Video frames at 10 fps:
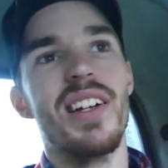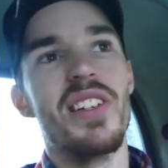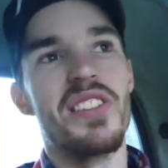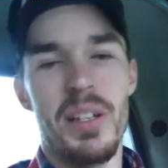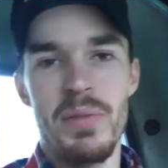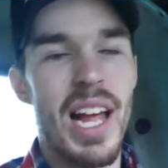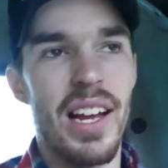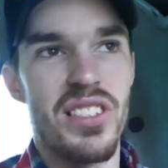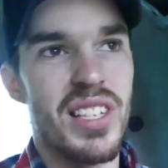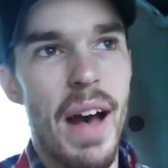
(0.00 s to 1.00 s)
Seems like
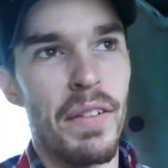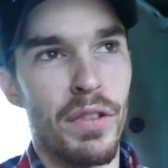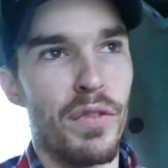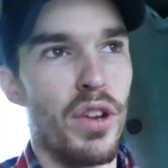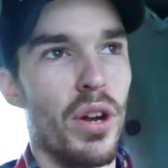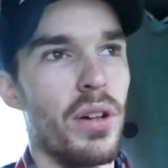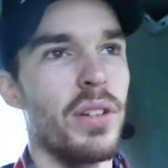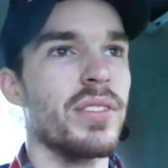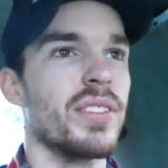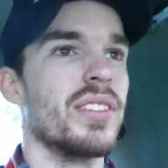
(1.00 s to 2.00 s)
it's starving for fuel
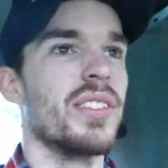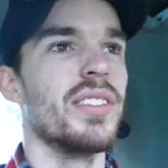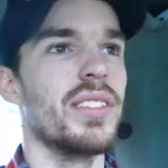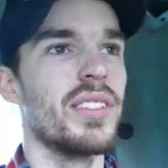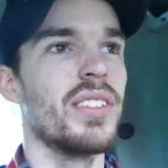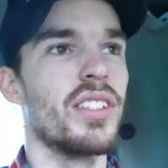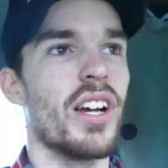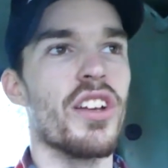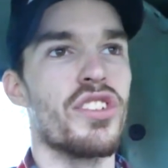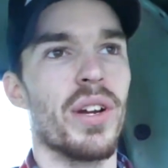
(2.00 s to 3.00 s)

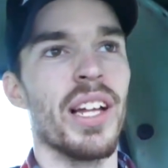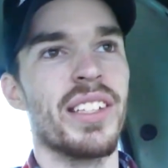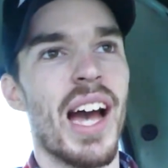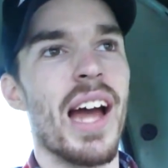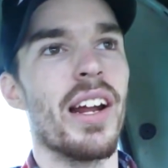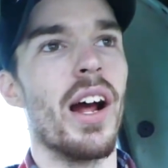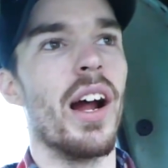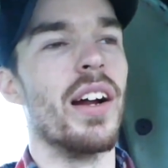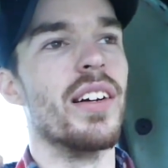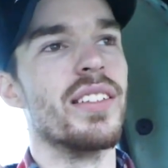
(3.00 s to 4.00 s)
because you can kind
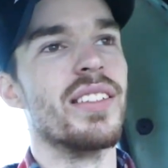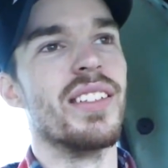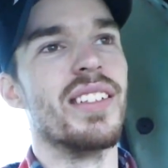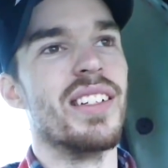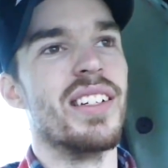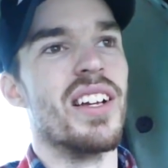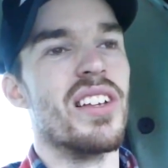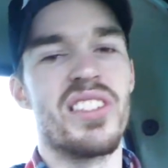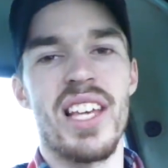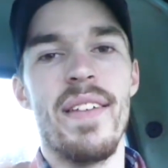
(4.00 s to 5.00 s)
of
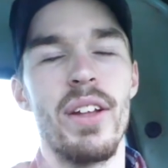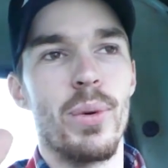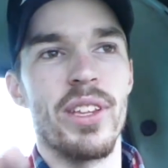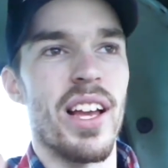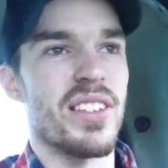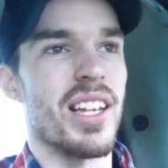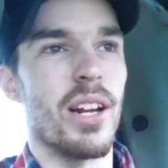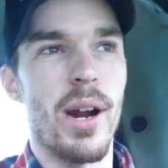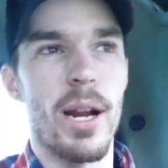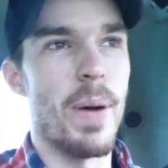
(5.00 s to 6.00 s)
save it with the
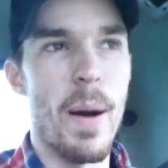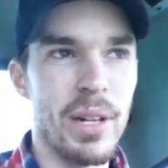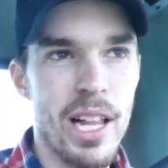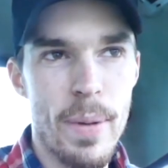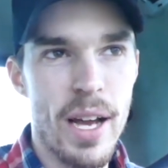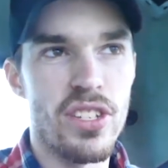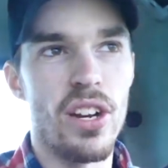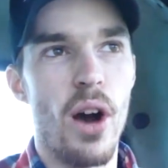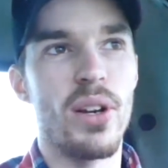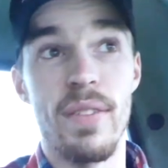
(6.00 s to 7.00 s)
accelerator pump a little bit, you
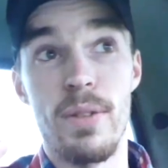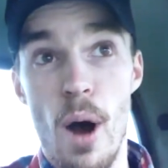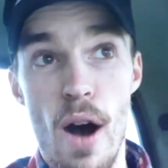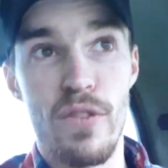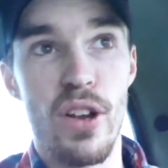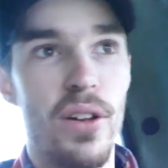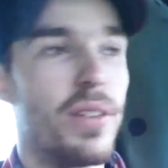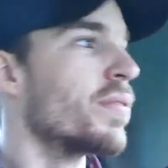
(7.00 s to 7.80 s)
know, give it more fuel.